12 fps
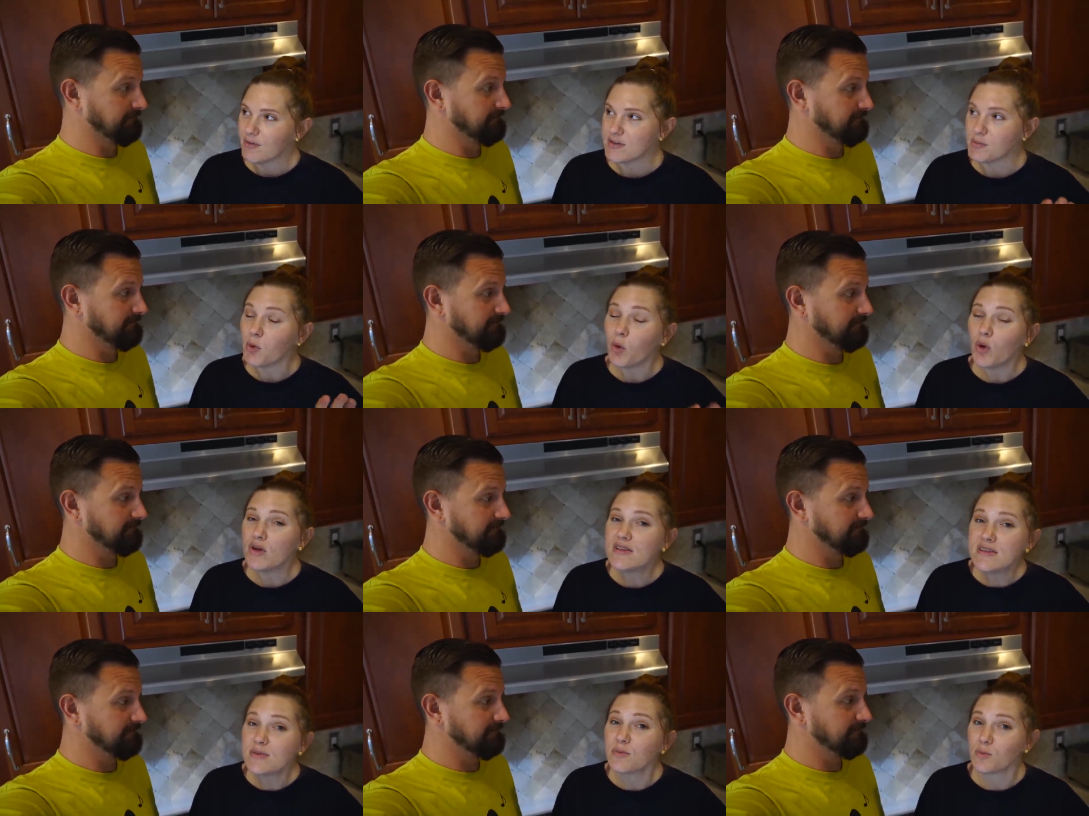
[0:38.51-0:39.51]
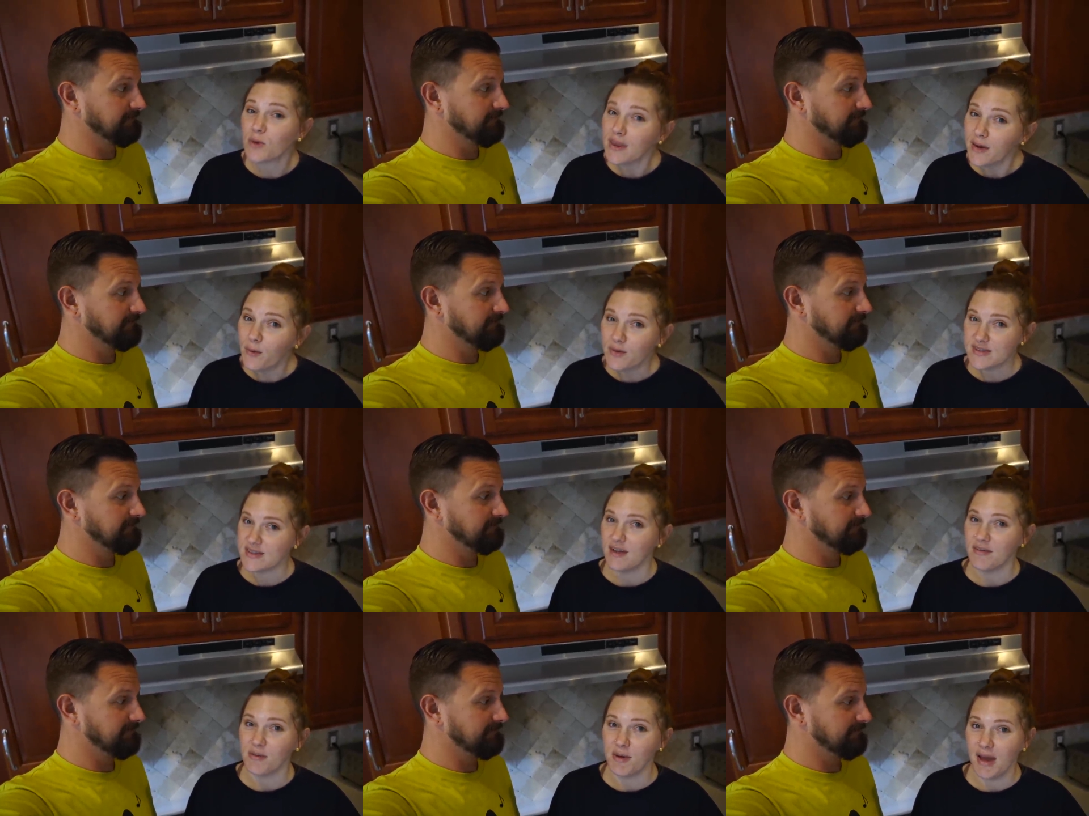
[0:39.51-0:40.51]
Speaker 1: for some cool, really cool
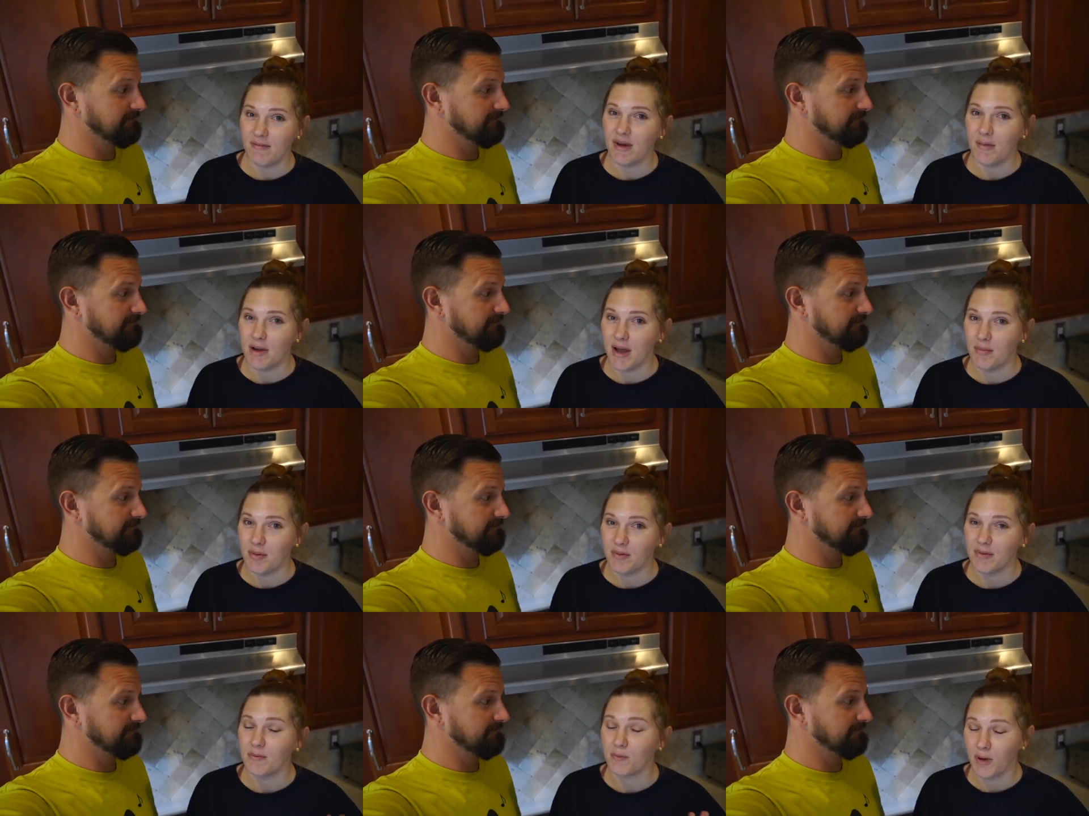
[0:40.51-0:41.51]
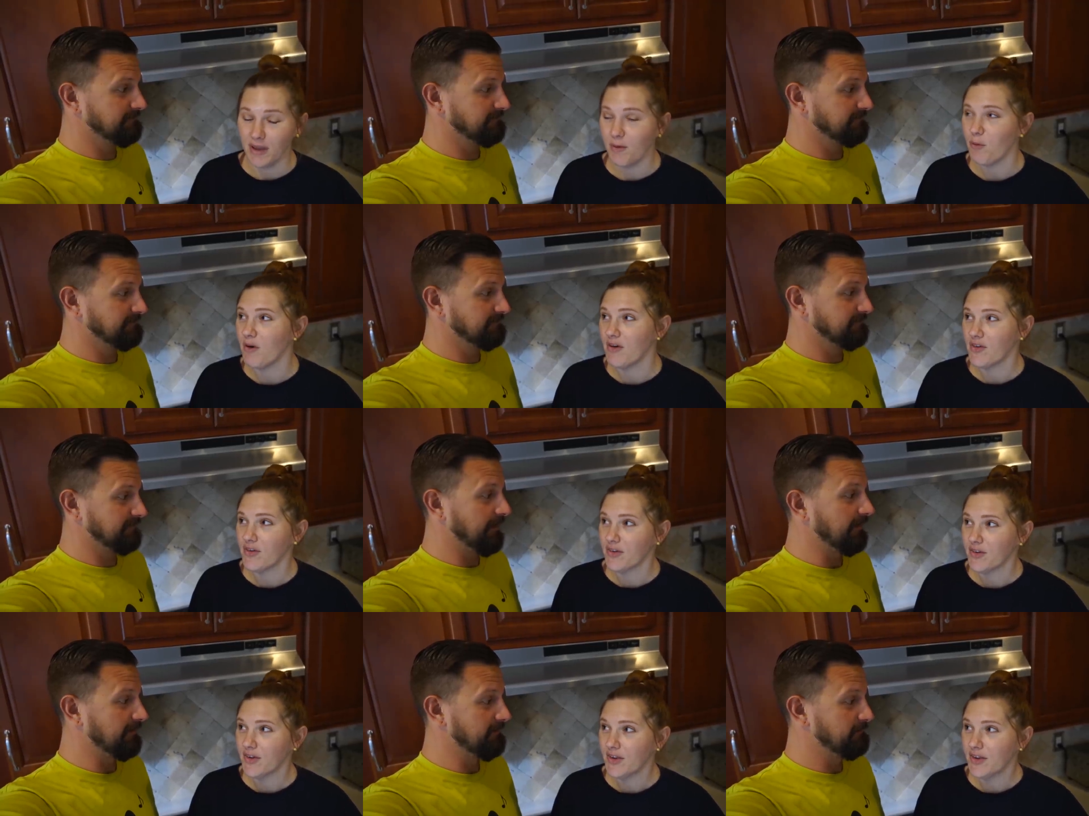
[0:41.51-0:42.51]
stuff that we have coming up, really cool.
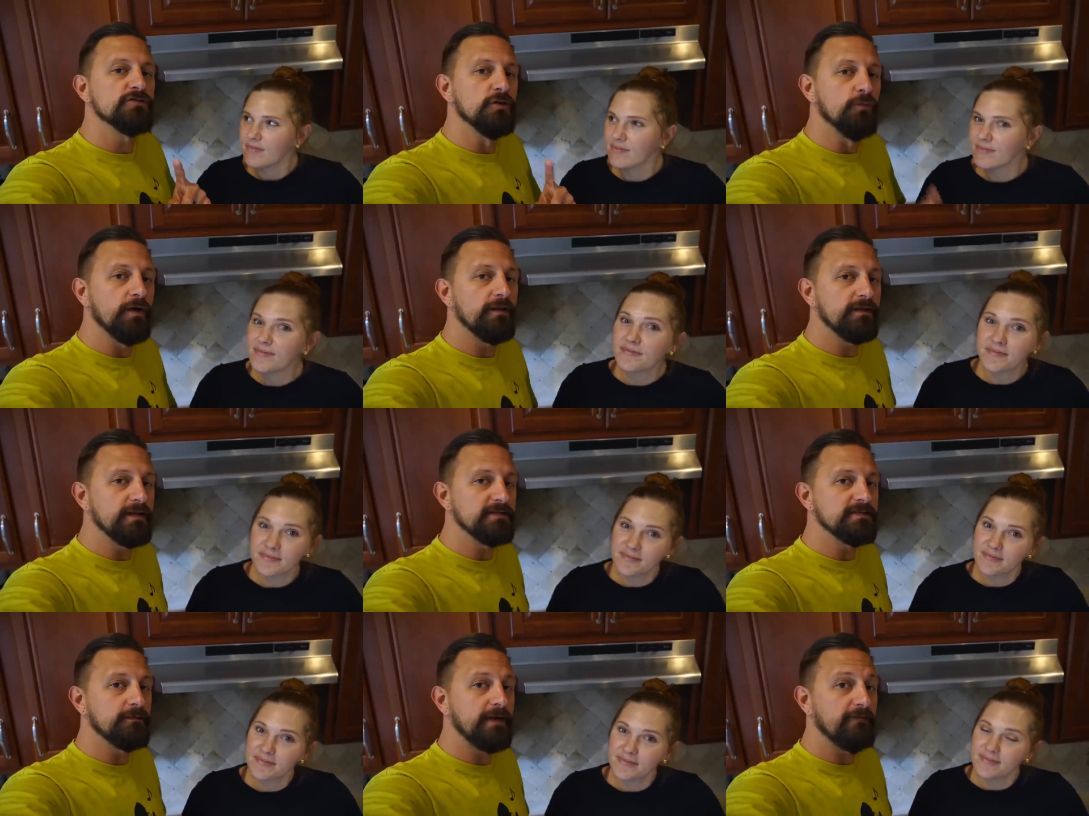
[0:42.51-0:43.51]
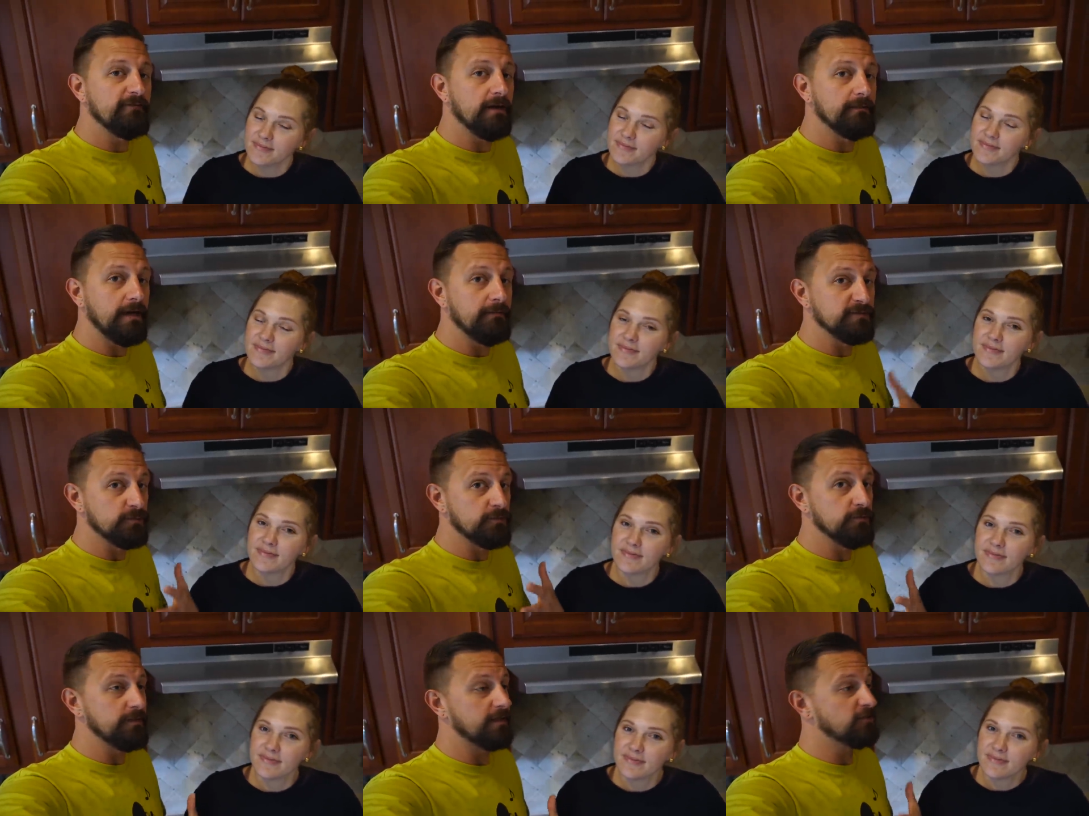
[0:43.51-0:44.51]
Speaker 2: Yeah, so one of the things that we have coming up is we're
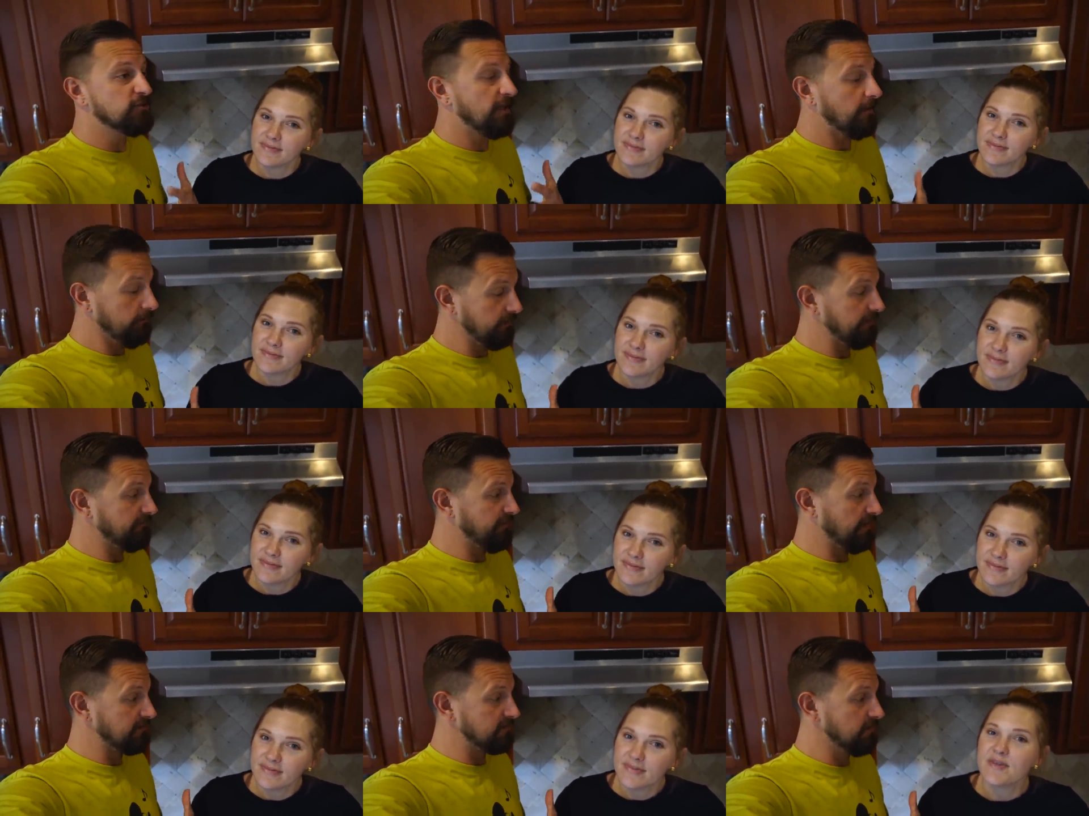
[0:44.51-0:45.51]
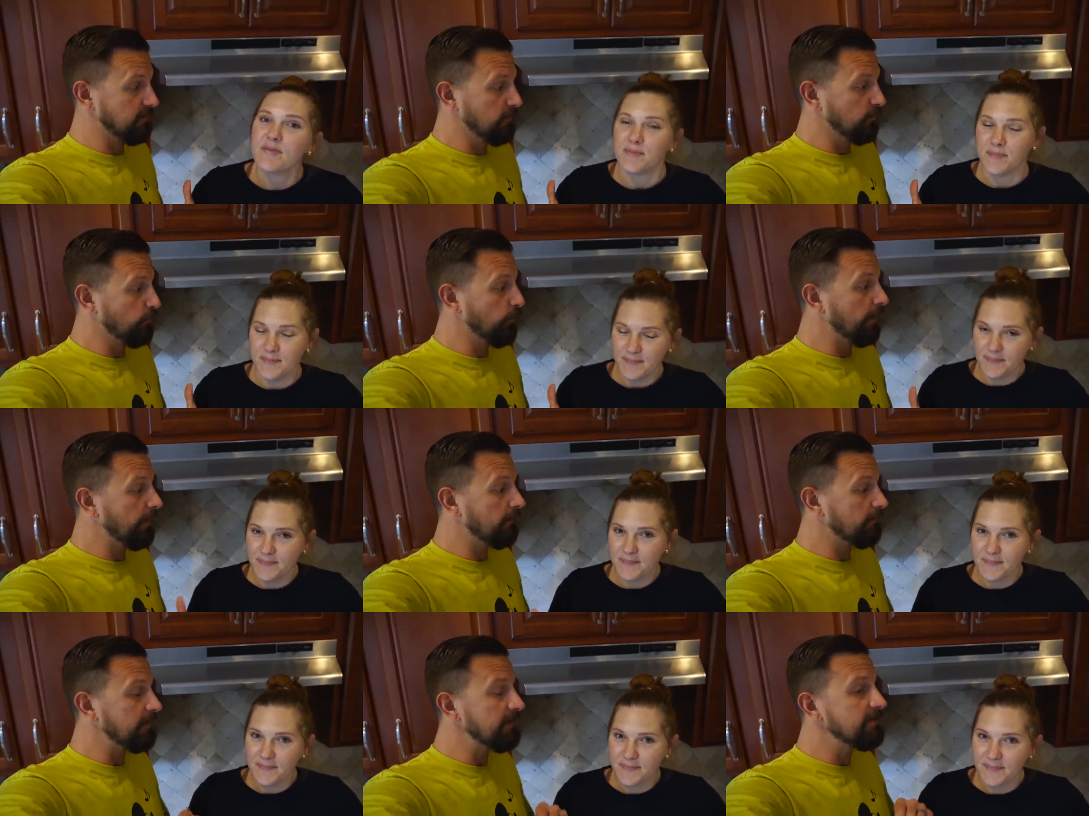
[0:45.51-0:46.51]
doing a charity event
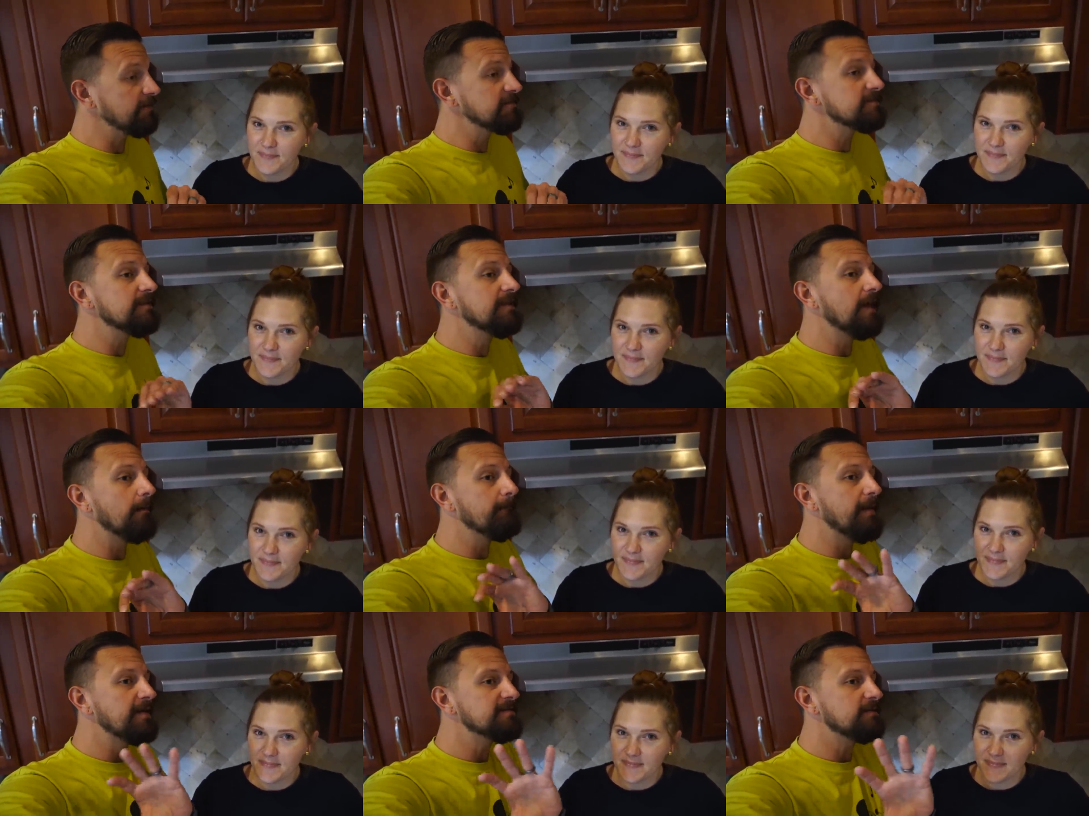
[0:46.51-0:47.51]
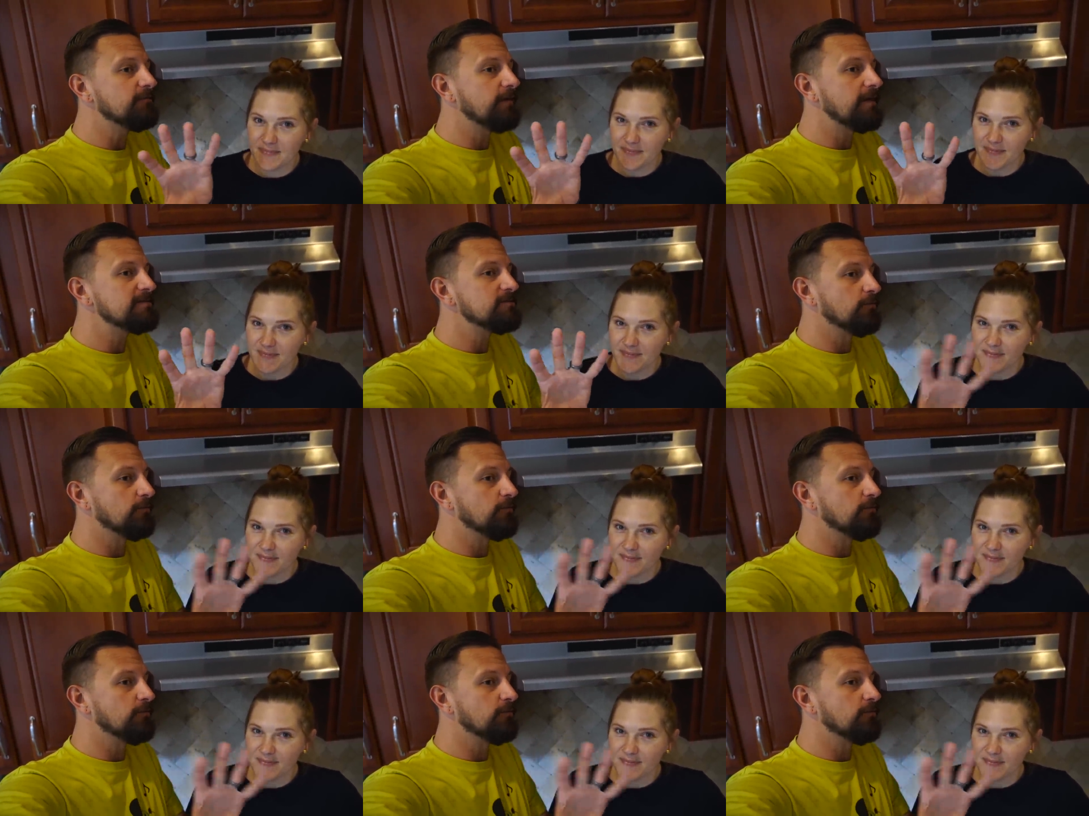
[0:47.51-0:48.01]
where it is the Amazing Race